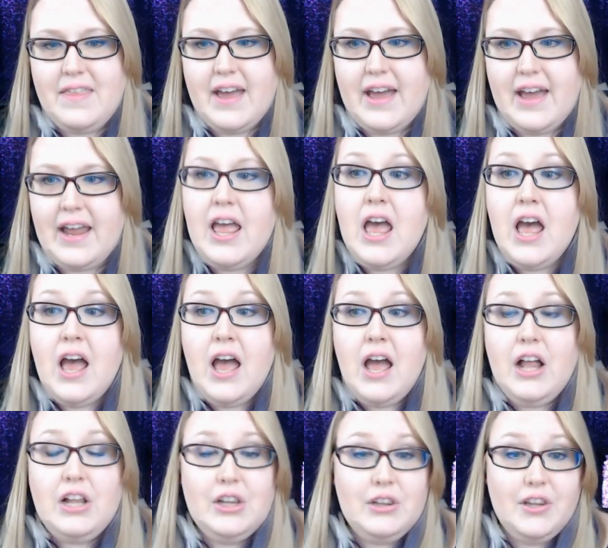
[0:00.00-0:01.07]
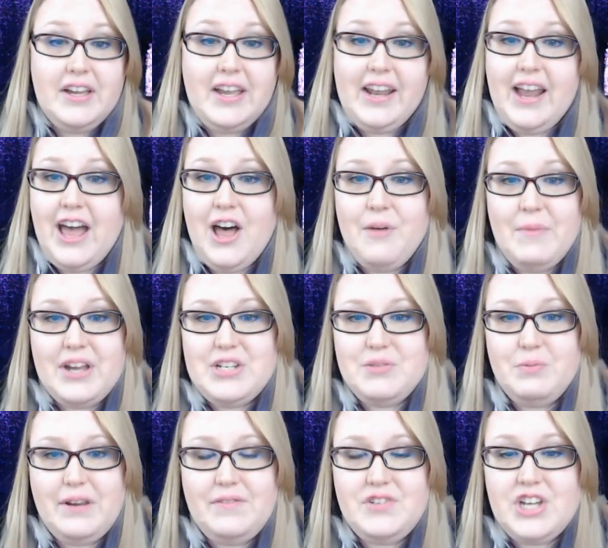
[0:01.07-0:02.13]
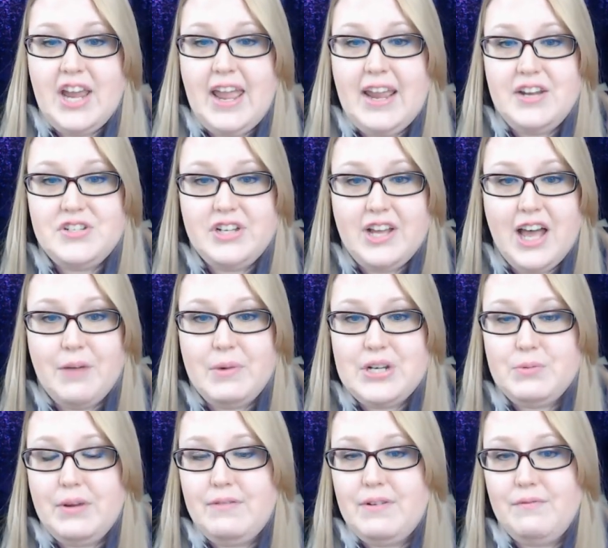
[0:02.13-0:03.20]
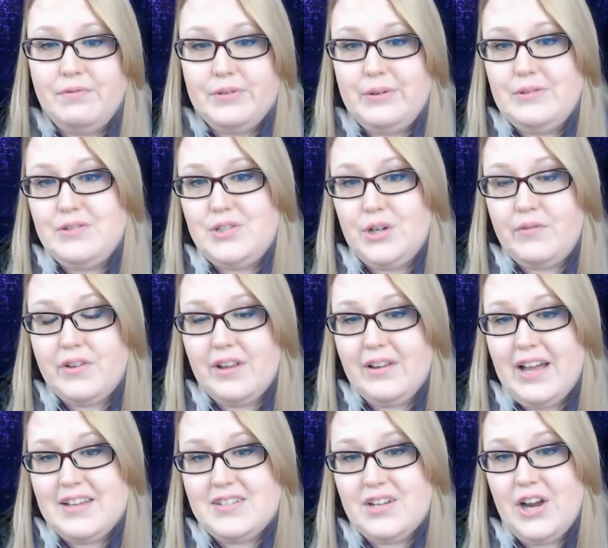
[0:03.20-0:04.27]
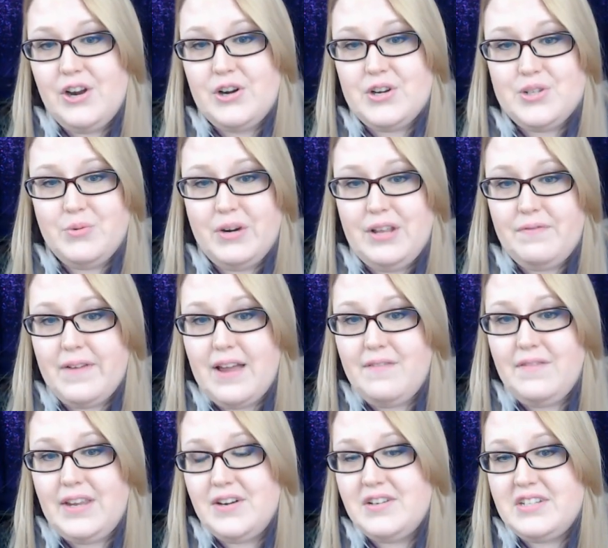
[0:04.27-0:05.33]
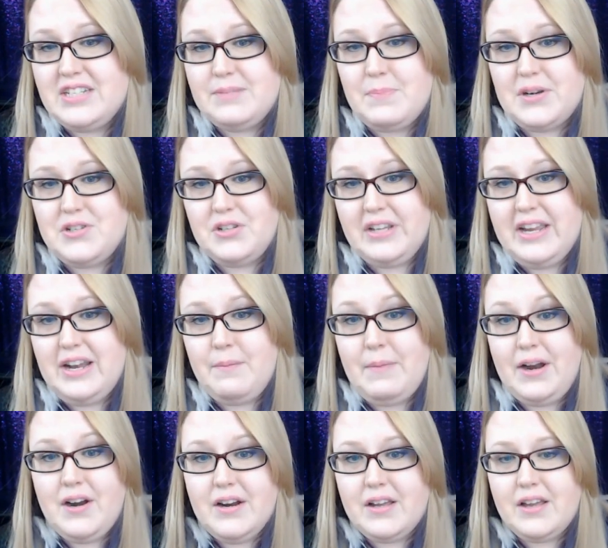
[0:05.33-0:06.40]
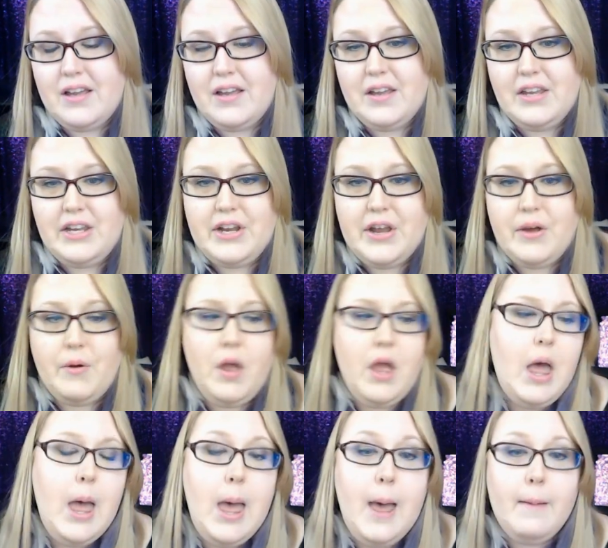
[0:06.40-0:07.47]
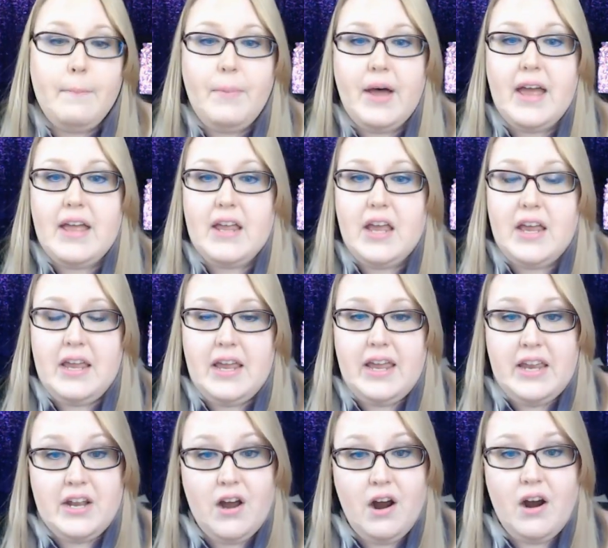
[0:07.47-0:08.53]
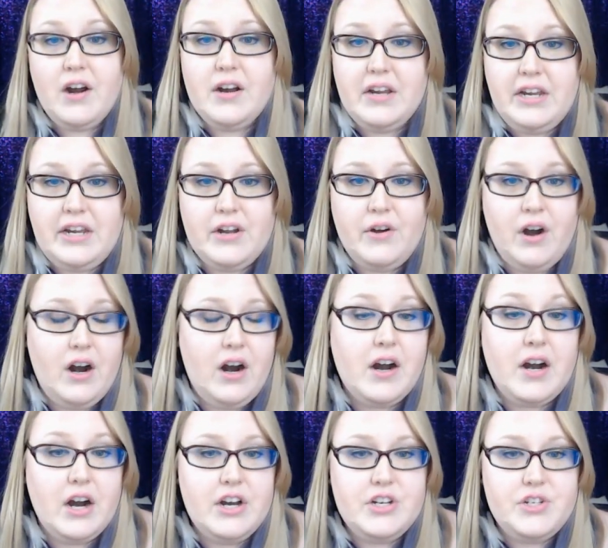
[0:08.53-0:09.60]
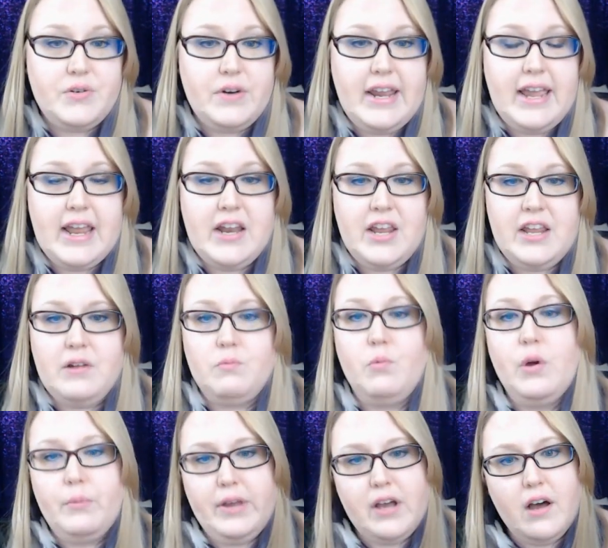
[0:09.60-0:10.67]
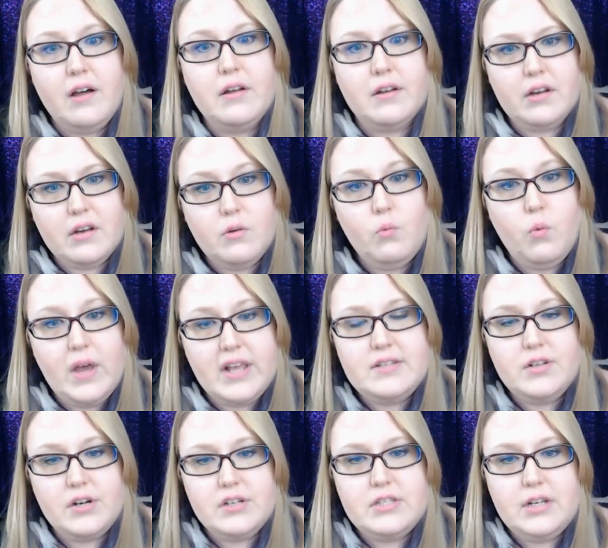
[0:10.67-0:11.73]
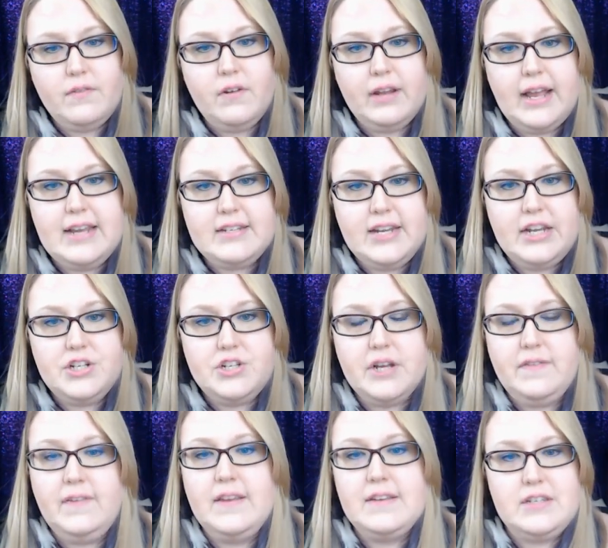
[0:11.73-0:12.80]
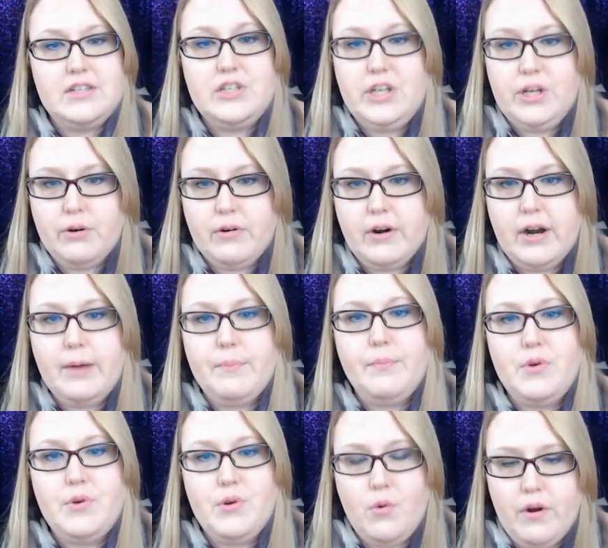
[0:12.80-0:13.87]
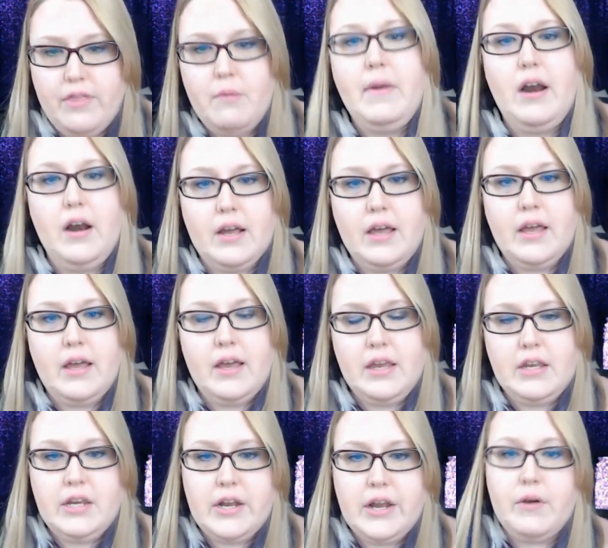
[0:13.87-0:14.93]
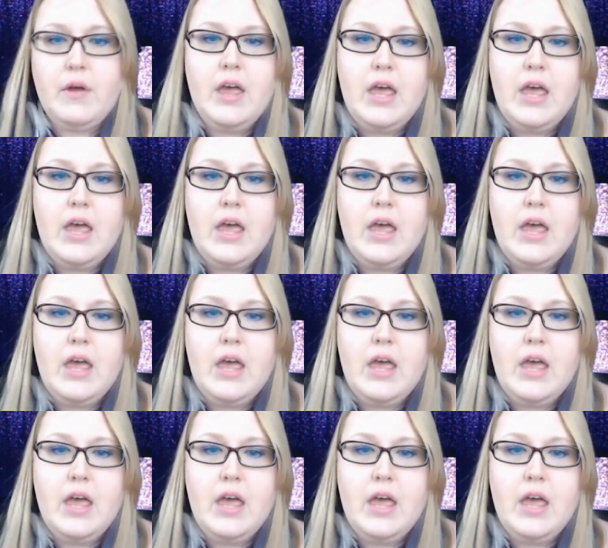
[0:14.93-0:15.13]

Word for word: that. Look at how much we've changed and how much we've influenced over the last 125 years, especially in America, you know. But uh, in our, you know, our country and in, in what we call Western civilization, this is Europe, North America, you know,